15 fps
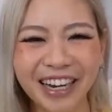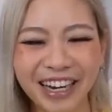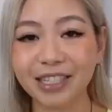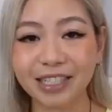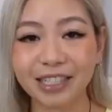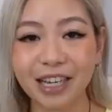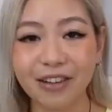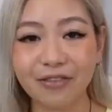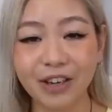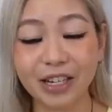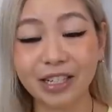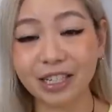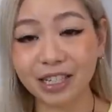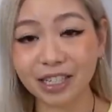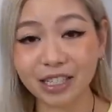does have a
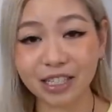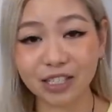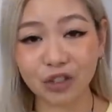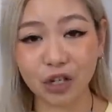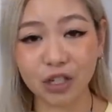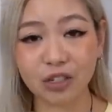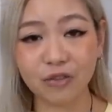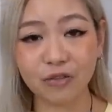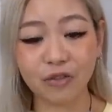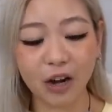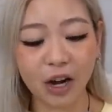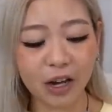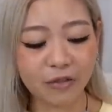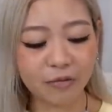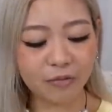deconstructed
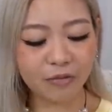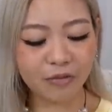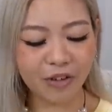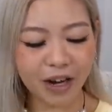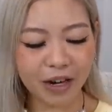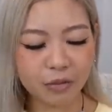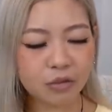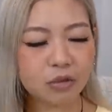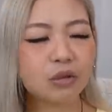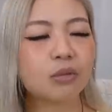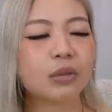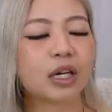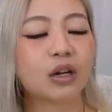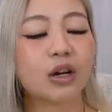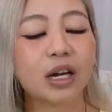vibe. Oh
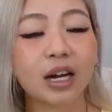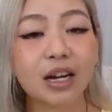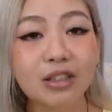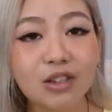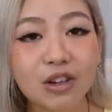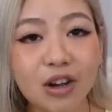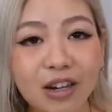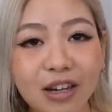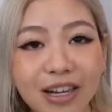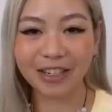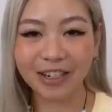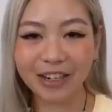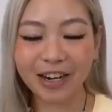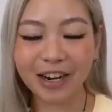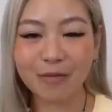my God, I can't talk.
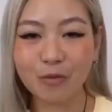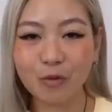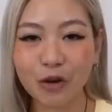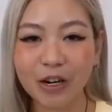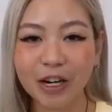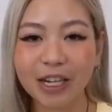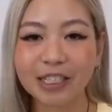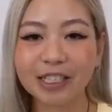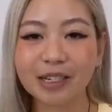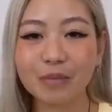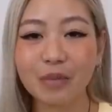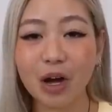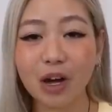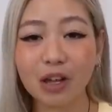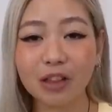Here, I'm wearing
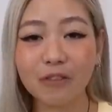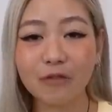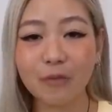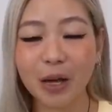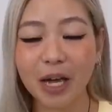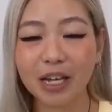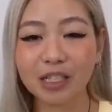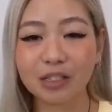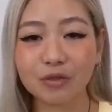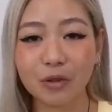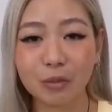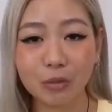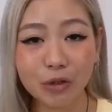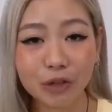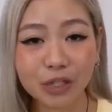some olive pens
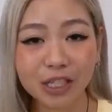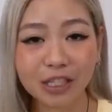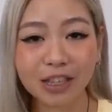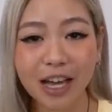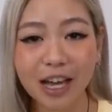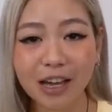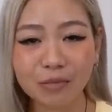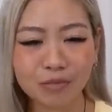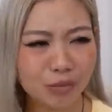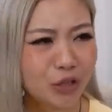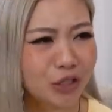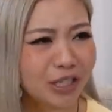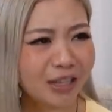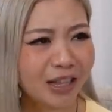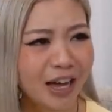from Muji
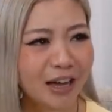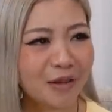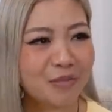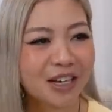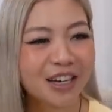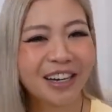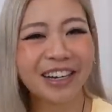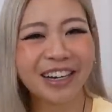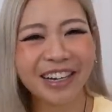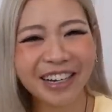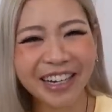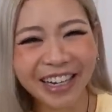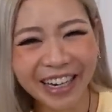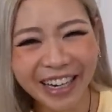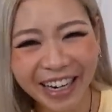Lab.
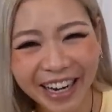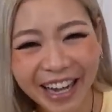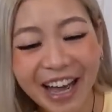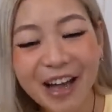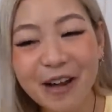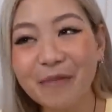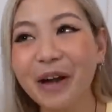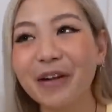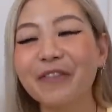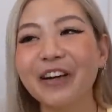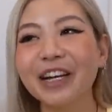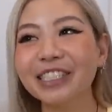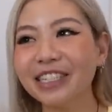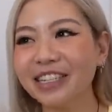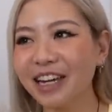My
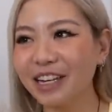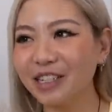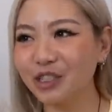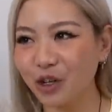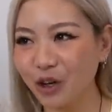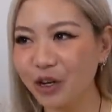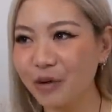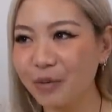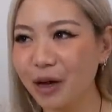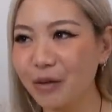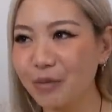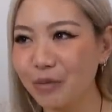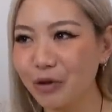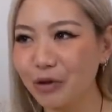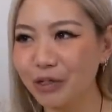friends and I joke
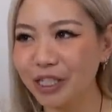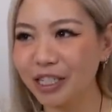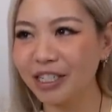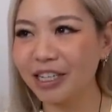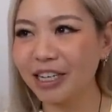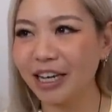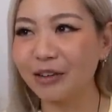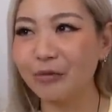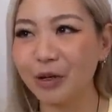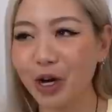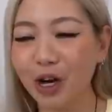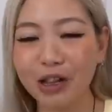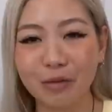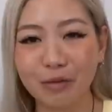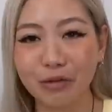about Muji, and we
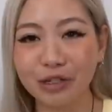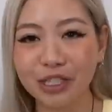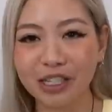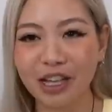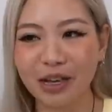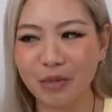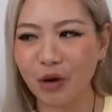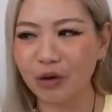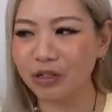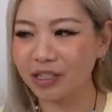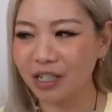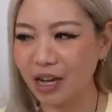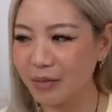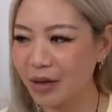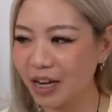call it Muji Lab all the
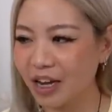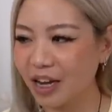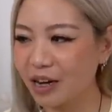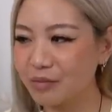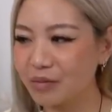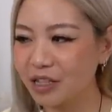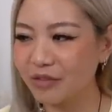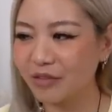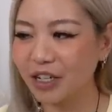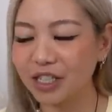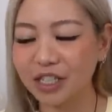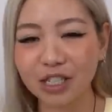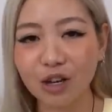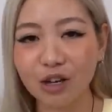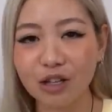time, and I can't believe I
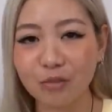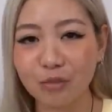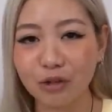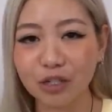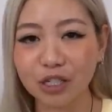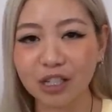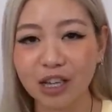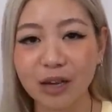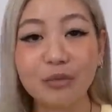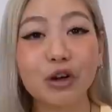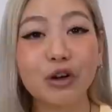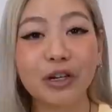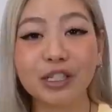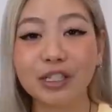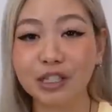just call it Muji Lab. No,
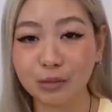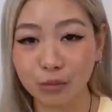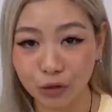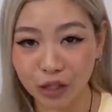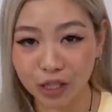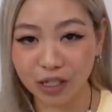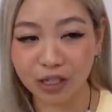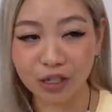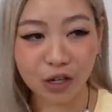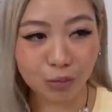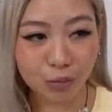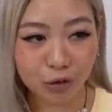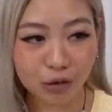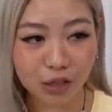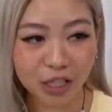it's just Muji, not
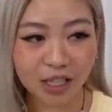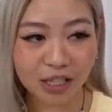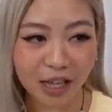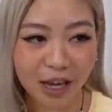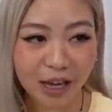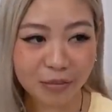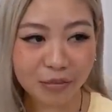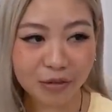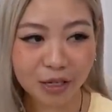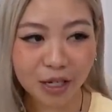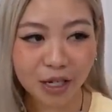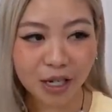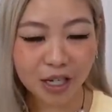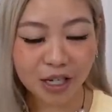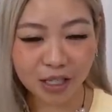Muji Lab.
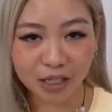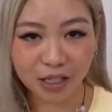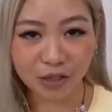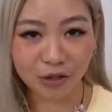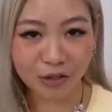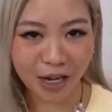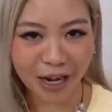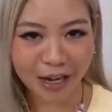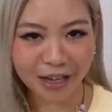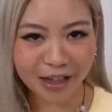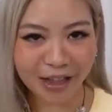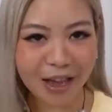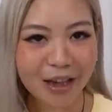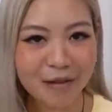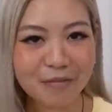Because you know Nike
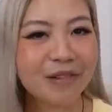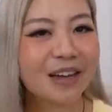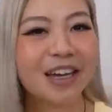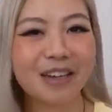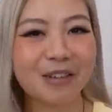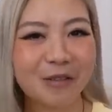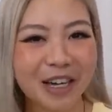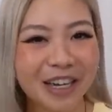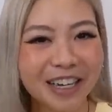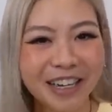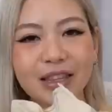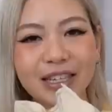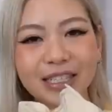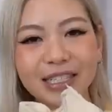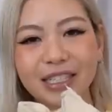Lab. Anyway,
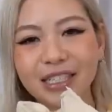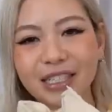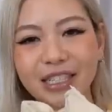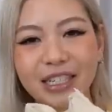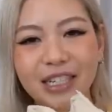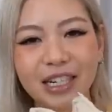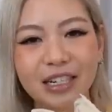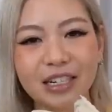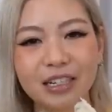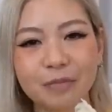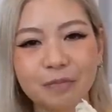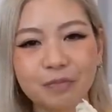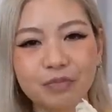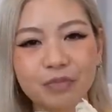this sneaker.